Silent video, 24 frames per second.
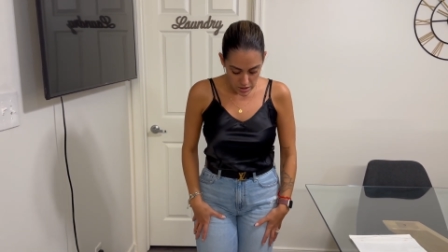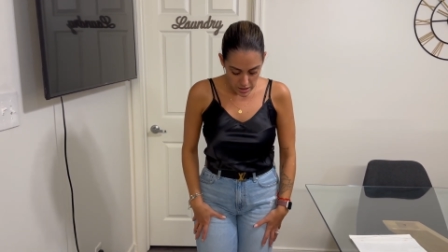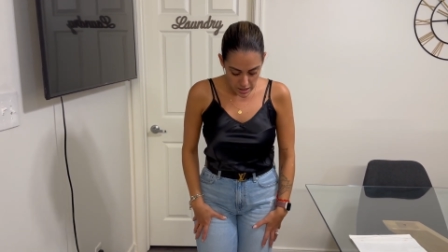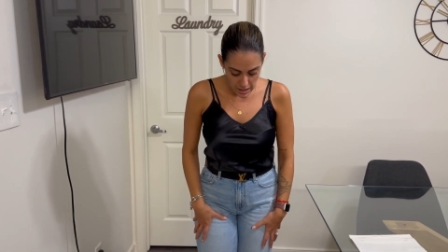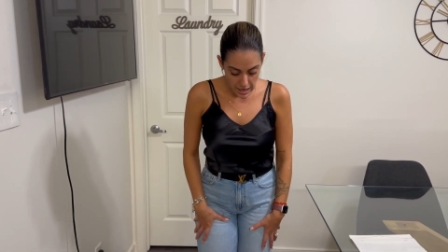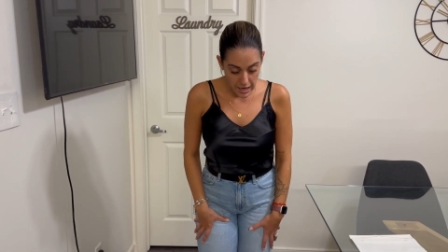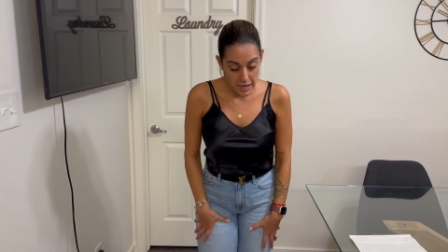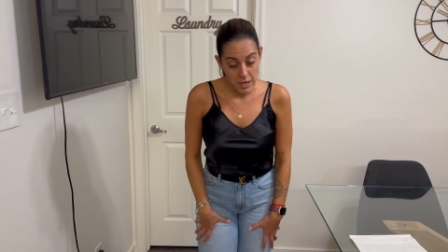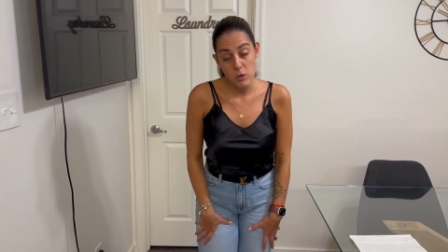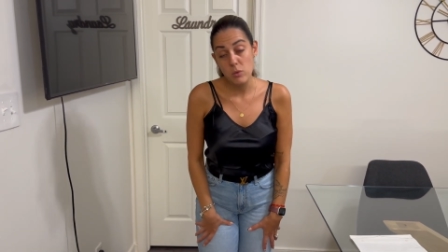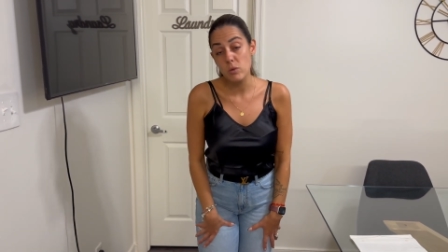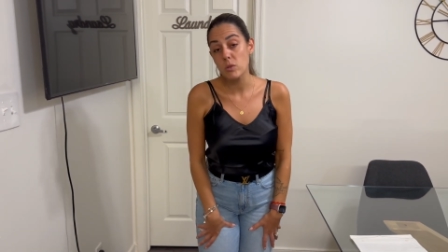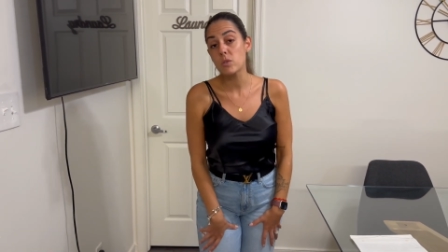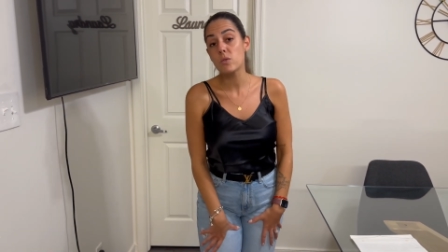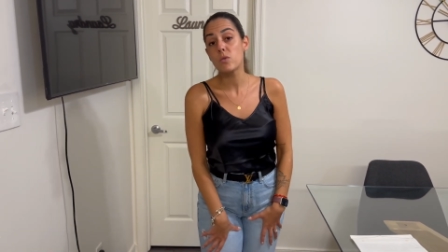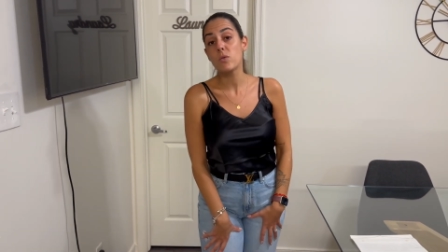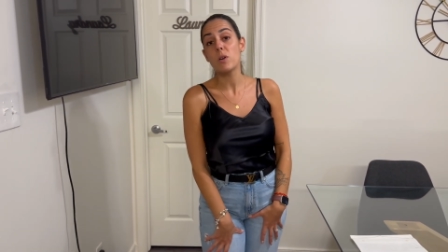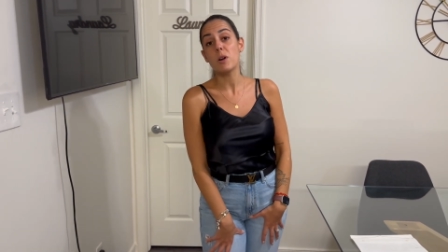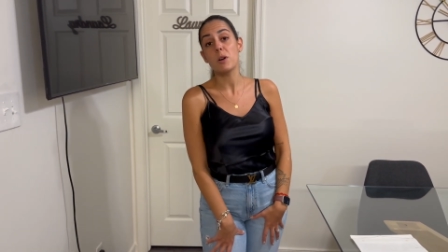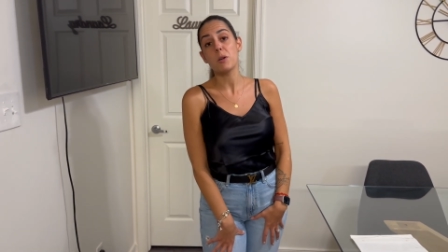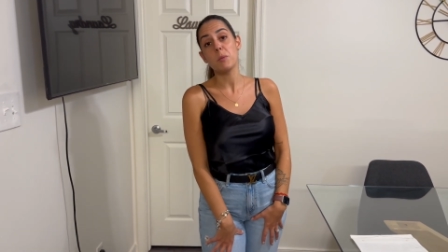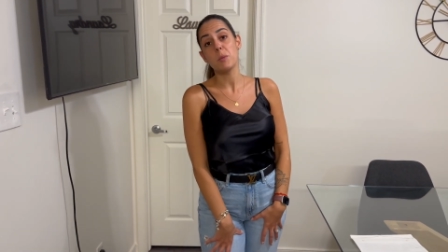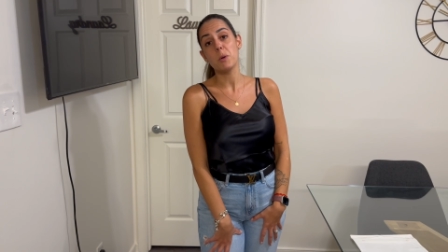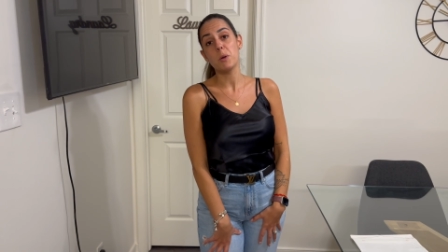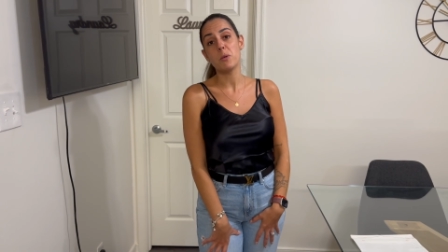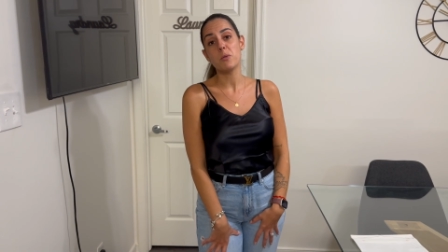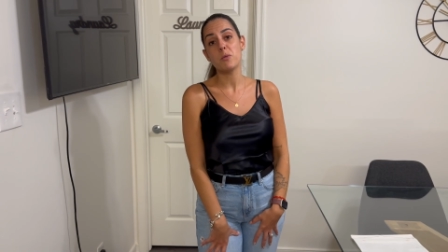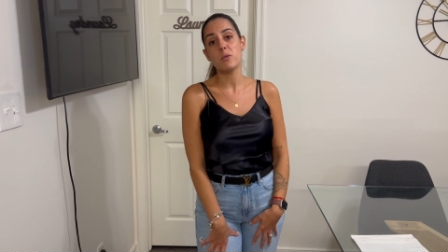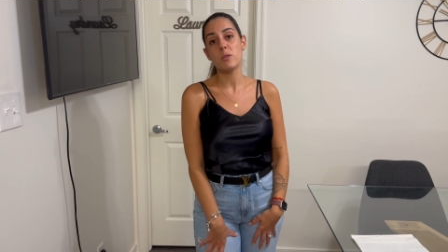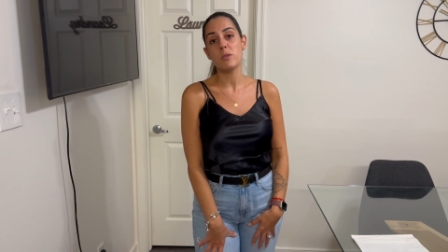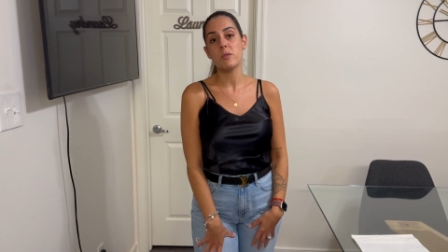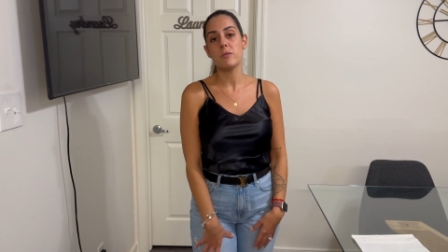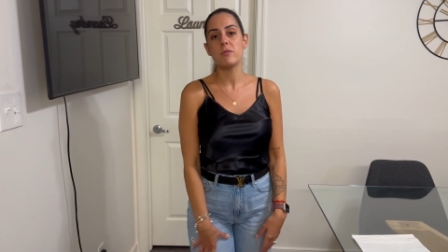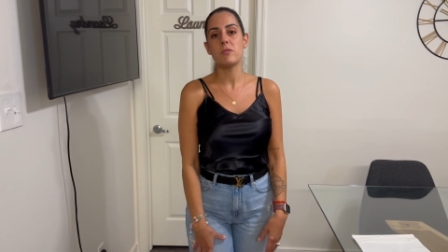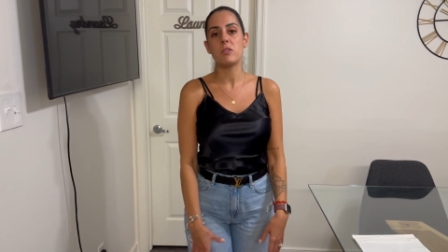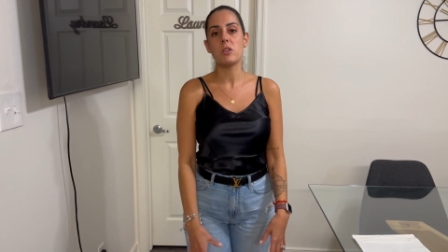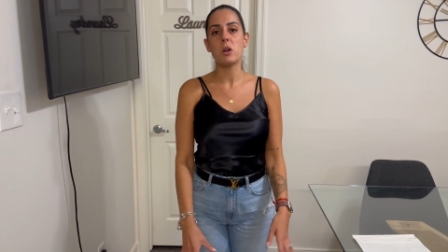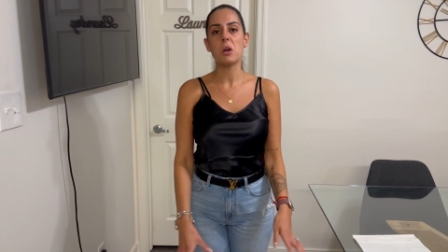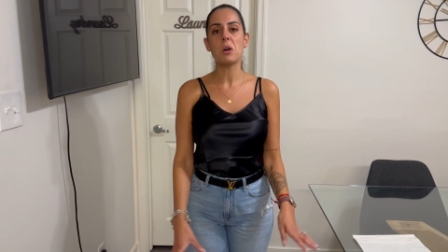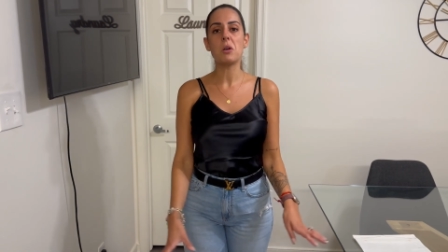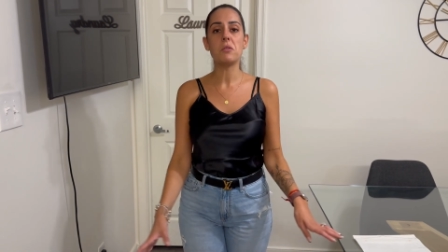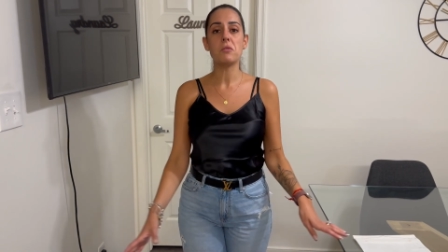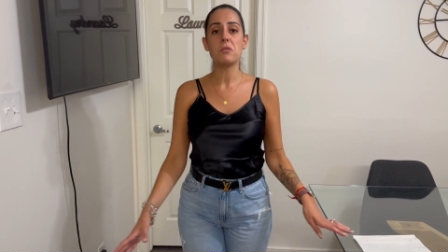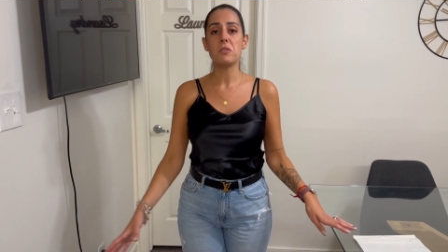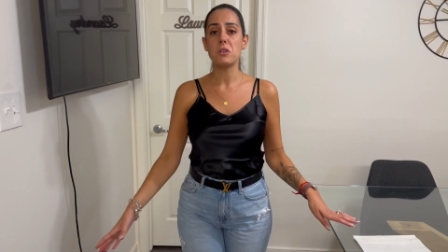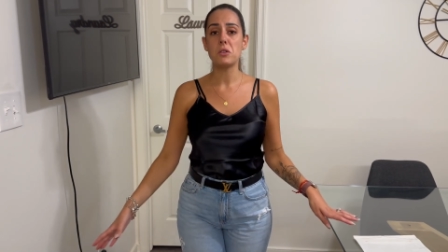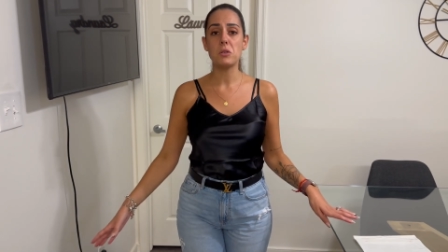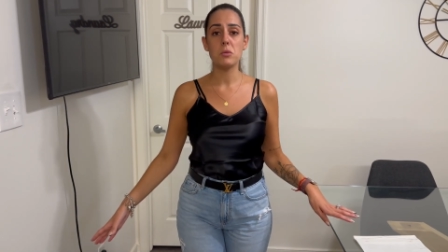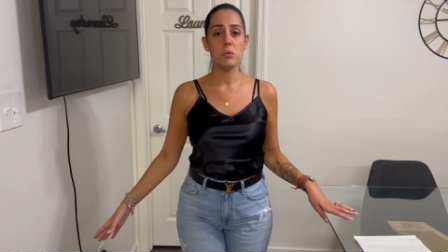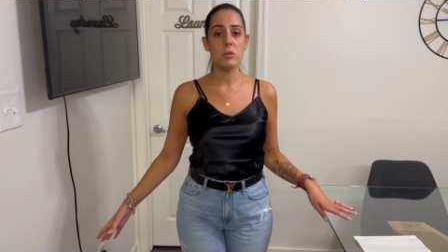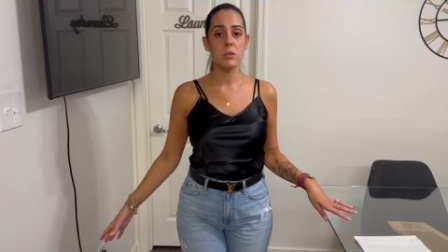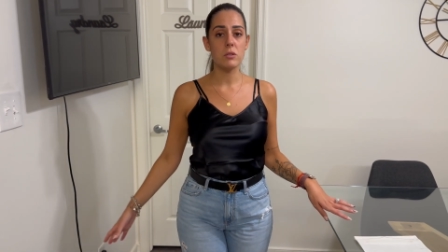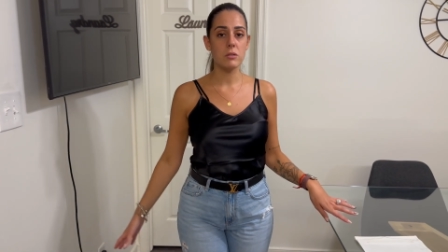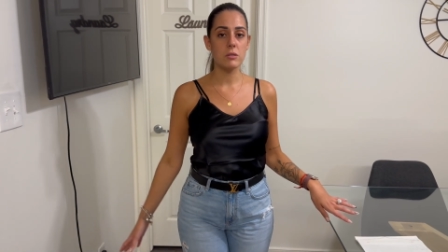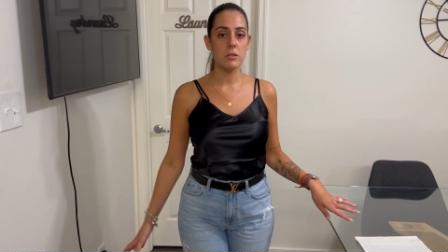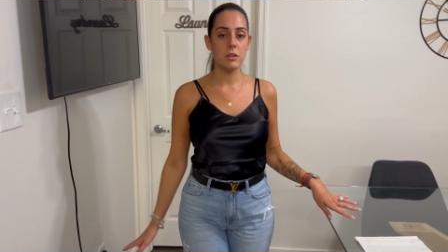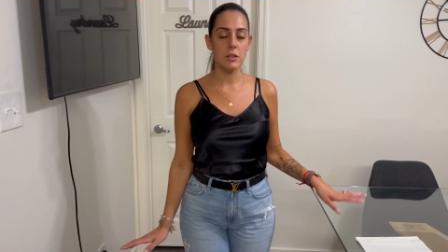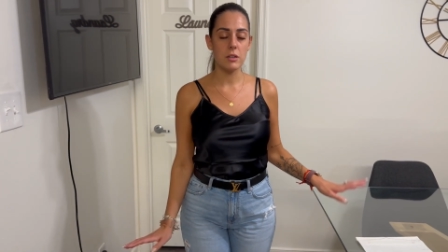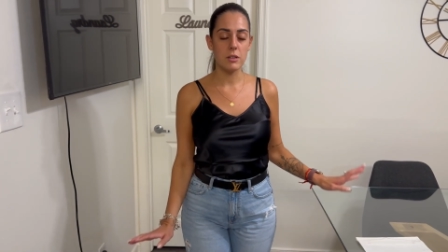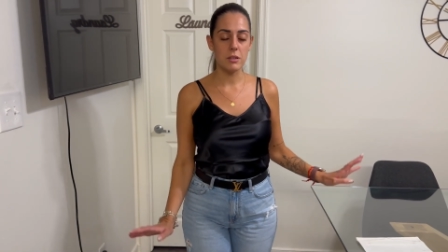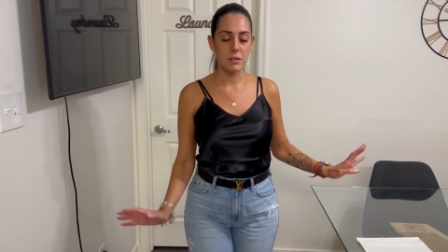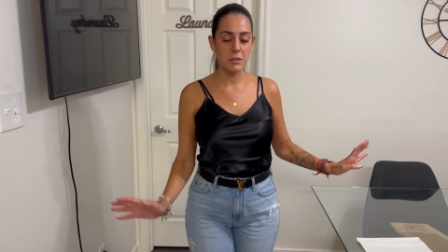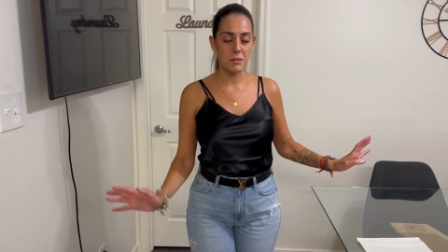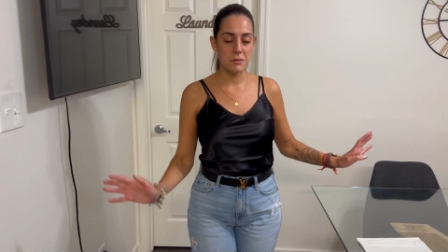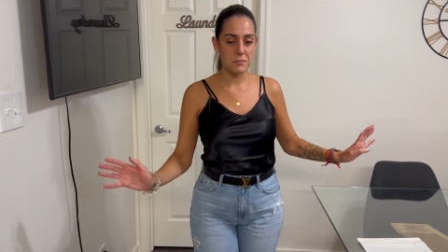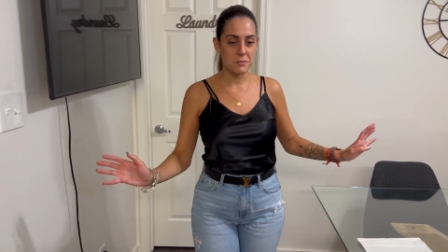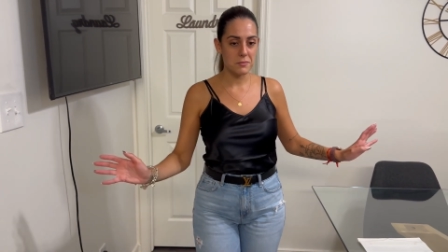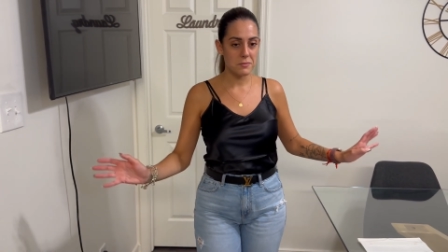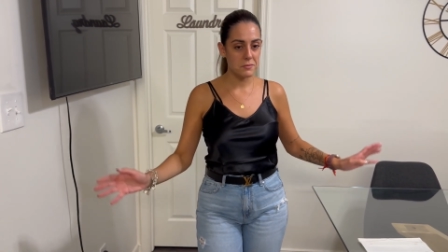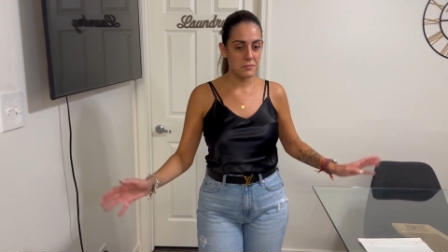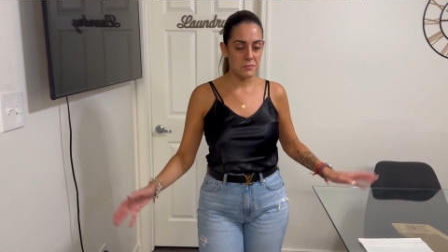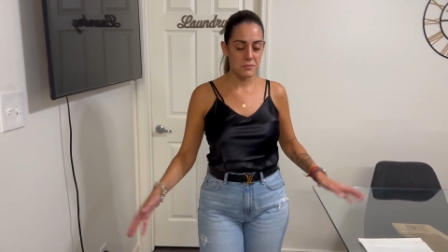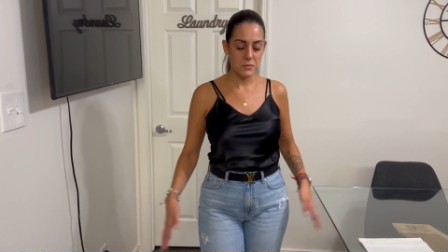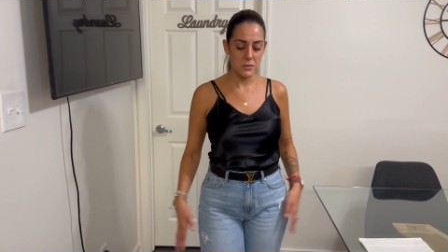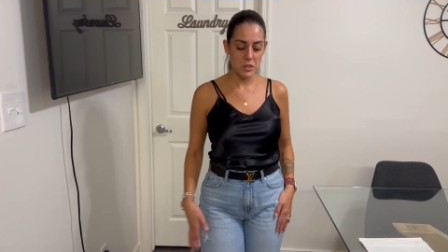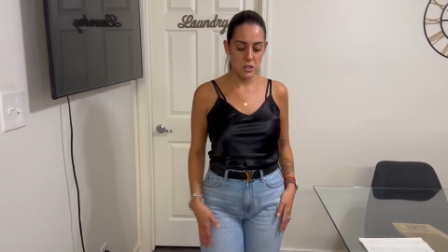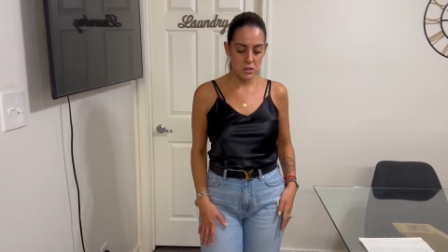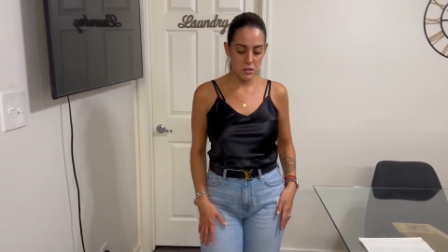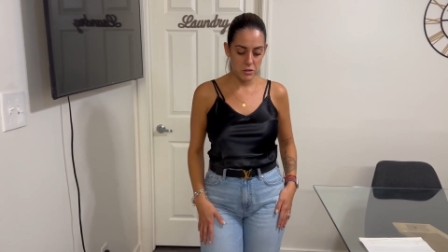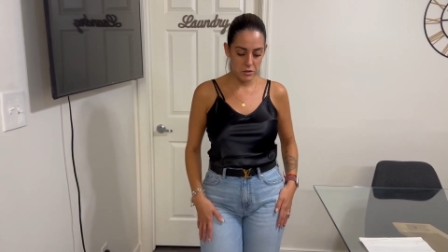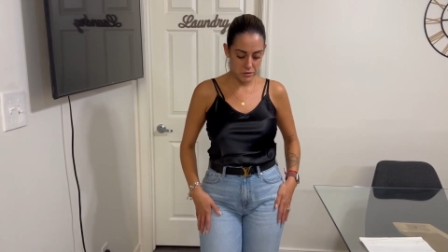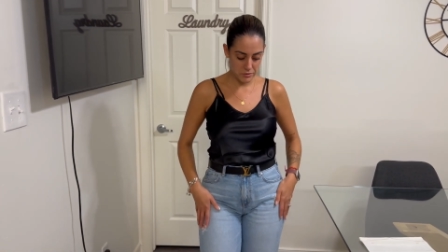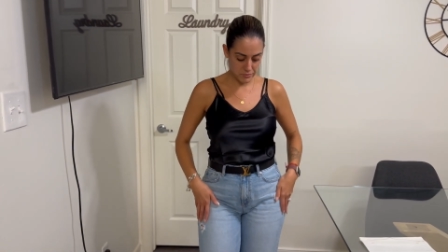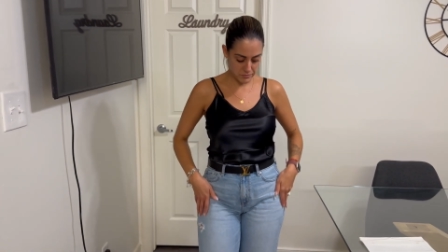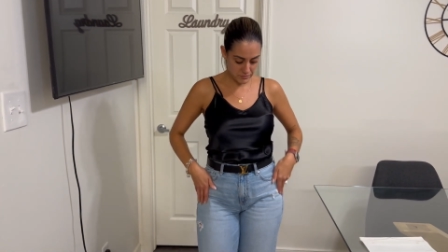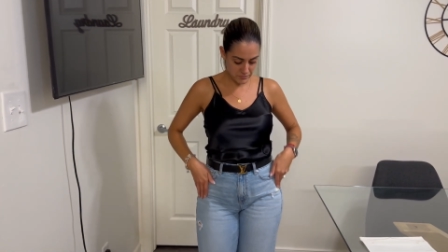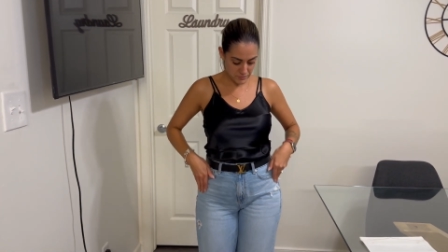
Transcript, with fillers: and it was very beautiful, very comfortable, and you know,